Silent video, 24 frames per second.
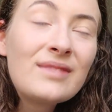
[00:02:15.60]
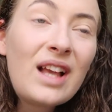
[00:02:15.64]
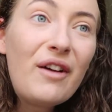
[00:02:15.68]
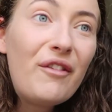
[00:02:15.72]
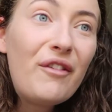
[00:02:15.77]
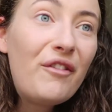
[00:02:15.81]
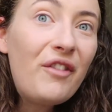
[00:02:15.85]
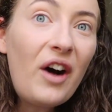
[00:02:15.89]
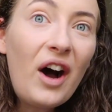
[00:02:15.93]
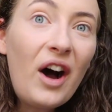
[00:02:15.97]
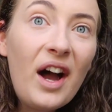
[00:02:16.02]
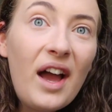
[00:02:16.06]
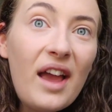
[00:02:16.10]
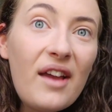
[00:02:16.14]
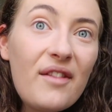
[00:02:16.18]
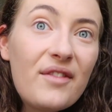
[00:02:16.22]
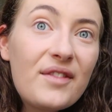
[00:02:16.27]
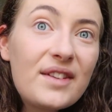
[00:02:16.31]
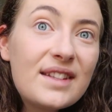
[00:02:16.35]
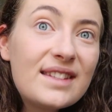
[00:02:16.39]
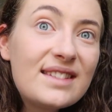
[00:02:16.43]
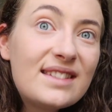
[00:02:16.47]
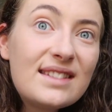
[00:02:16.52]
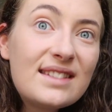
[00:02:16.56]

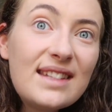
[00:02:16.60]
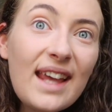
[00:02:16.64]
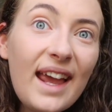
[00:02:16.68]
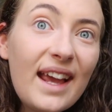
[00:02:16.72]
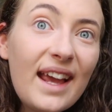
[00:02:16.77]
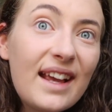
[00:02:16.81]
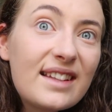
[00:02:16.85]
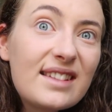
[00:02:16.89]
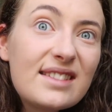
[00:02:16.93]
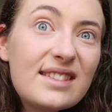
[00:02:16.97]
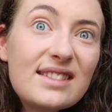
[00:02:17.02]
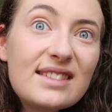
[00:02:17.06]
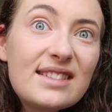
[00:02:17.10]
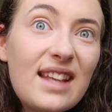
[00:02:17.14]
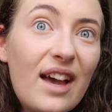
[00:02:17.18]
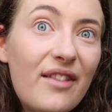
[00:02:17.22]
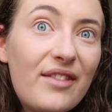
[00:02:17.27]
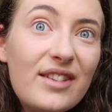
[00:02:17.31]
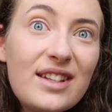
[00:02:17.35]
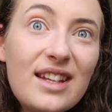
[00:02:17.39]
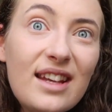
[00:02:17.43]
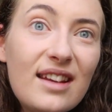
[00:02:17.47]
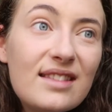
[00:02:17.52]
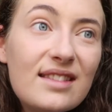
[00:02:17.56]
5, 6,
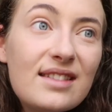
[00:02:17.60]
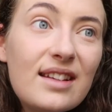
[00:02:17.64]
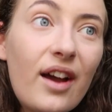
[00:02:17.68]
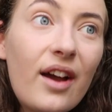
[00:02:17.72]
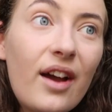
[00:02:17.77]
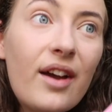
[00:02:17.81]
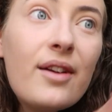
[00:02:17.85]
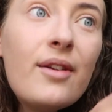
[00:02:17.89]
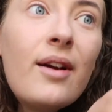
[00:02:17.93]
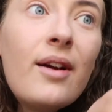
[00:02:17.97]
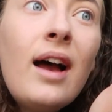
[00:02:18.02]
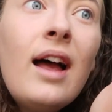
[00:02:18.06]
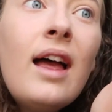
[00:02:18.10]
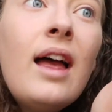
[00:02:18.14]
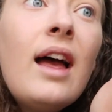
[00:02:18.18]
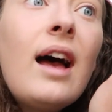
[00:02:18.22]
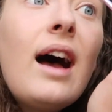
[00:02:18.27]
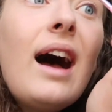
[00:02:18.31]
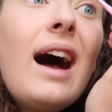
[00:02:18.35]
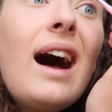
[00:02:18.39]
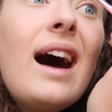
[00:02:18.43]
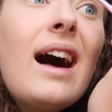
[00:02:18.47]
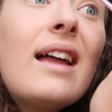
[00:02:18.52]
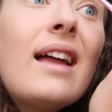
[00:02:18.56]
7 years ago,
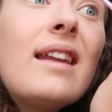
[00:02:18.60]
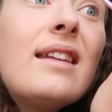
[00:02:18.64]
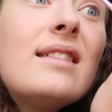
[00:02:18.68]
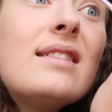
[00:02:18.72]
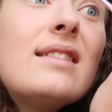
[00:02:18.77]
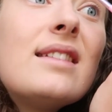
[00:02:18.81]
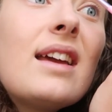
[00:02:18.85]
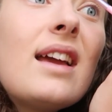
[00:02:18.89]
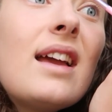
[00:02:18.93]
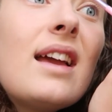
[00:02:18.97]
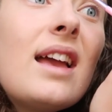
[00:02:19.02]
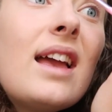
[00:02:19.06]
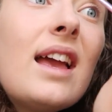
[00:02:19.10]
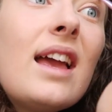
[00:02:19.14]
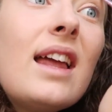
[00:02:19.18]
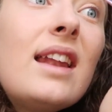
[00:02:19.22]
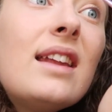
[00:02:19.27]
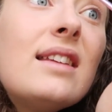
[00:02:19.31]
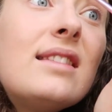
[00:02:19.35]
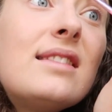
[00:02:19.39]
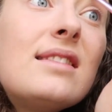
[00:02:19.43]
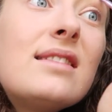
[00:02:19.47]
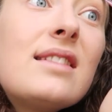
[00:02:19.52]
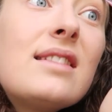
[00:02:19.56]
and it
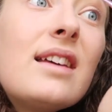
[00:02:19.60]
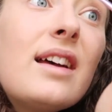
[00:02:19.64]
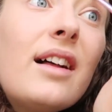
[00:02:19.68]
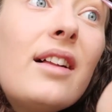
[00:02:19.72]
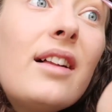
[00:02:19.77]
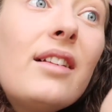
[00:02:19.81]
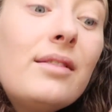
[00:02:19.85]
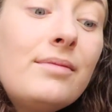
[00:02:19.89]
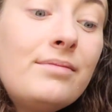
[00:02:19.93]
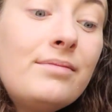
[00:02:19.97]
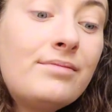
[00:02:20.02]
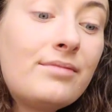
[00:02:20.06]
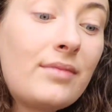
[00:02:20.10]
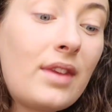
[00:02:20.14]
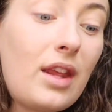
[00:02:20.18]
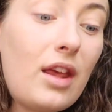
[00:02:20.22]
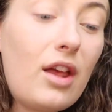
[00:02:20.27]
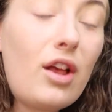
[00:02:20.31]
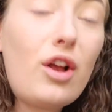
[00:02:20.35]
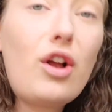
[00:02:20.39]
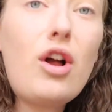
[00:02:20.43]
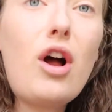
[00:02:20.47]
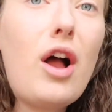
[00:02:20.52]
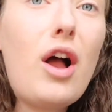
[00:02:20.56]
is still,
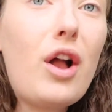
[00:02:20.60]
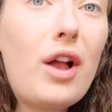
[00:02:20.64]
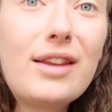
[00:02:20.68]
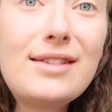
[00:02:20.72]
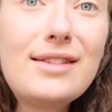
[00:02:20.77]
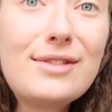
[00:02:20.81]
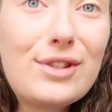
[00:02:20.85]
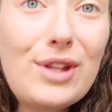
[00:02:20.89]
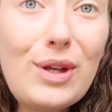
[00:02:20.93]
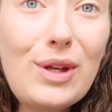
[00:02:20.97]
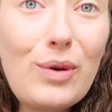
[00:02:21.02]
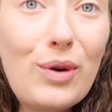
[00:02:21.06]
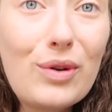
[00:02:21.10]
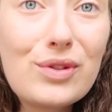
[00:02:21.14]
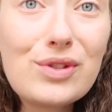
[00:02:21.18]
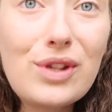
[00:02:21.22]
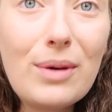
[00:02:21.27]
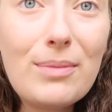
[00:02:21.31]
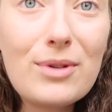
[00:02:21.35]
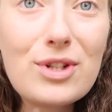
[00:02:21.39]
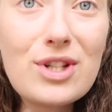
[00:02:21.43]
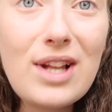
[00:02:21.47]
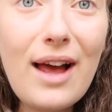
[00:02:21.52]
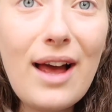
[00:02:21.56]
I've still got
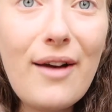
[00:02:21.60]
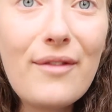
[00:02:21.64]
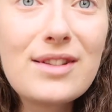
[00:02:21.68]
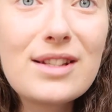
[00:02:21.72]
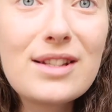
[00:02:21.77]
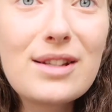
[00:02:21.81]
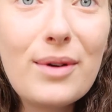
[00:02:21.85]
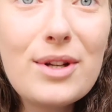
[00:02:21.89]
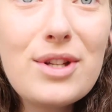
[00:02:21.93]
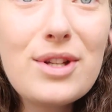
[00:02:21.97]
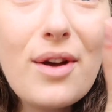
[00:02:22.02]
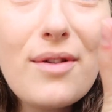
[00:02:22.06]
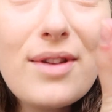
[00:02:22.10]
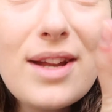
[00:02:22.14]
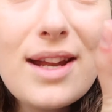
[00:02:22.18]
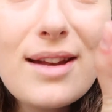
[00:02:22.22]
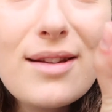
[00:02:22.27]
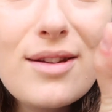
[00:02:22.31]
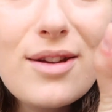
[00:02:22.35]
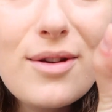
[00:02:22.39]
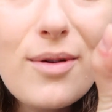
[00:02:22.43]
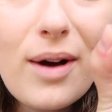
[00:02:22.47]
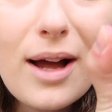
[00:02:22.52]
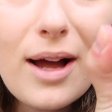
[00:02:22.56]
so much left. So I don't need
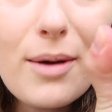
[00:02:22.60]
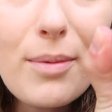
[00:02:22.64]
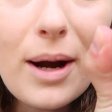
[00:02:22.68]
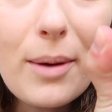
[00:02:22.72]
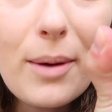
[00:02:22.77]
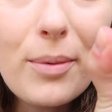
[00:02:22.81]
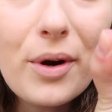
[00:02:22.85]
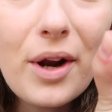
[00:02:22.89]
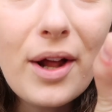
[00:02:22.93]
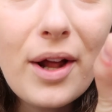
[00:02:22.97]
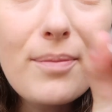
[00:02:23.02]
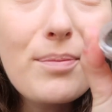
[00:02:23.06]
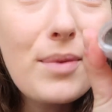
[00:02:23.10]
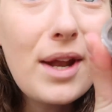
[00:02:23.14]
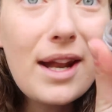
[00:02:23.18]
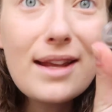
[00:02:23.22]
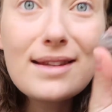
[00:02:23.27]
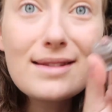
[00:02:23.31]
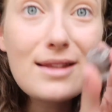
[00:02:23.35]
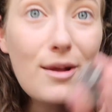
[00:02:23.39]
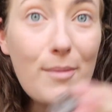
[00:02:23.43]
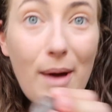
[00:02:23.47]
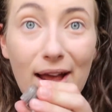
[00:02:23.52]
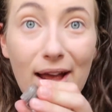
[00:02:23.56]
a new eyebrow product, but
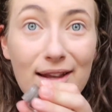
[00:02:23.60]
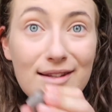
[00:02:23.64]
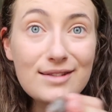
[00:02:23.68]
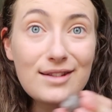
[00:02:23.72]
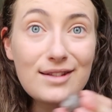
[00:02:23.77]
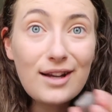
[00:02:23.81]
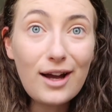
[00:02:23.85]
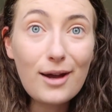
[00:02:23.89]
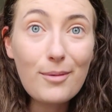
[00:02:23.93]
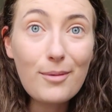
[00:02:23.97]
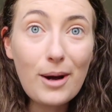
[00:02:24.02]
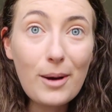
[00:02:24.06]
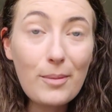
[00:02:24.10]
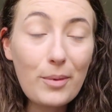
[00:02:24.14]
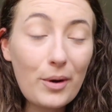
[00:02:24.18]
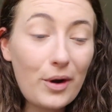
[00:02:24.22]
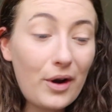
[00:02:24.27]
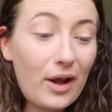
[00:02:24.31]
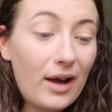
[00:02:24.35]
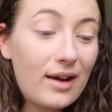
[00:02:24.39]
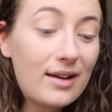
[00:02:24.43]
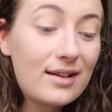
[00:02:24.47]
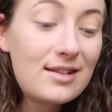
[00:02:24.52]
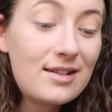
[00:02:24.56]
it's the best eyebrow
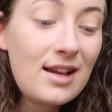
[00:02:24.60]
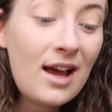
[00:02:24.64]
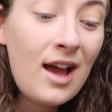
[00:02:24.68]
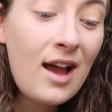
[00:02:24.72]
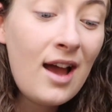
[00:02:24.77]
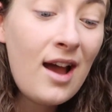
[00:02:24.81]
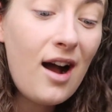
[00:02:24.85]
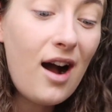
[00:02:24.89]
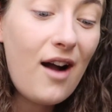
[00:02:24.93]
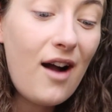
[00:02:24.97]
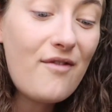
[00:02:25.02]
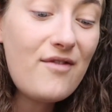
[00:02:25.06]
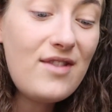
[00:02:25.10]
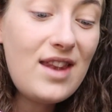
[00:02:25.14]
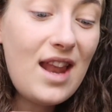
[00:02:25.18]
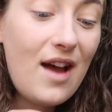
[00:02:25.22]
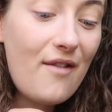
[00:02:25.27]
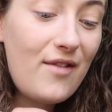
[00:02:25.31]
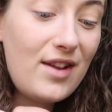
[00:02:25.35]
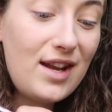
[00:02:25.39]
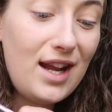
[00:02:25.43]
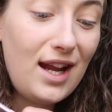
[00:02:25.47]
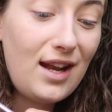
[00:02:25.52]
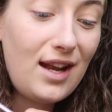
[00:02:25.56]
product. I've
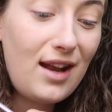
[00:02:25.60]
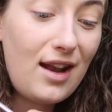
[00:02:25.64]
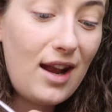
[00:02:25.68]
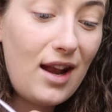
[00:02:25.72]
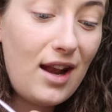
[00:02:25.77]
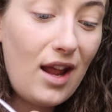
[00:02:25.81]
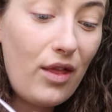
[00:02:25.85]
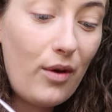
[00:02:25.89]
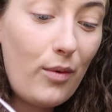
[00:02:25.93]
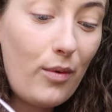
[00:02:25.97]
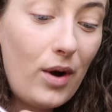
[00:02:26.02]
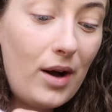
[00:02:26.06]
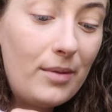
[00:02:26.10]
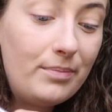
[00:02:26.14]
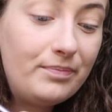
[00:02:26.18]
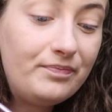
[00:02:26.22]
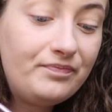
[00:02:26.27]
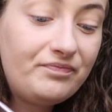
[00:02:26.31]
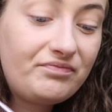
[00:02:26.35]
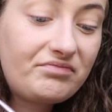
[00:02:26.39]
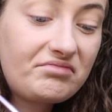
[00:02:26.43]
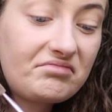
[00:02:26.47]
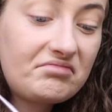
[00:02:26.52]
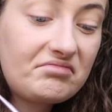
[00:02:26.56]
never needed another
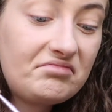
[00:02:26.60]
one.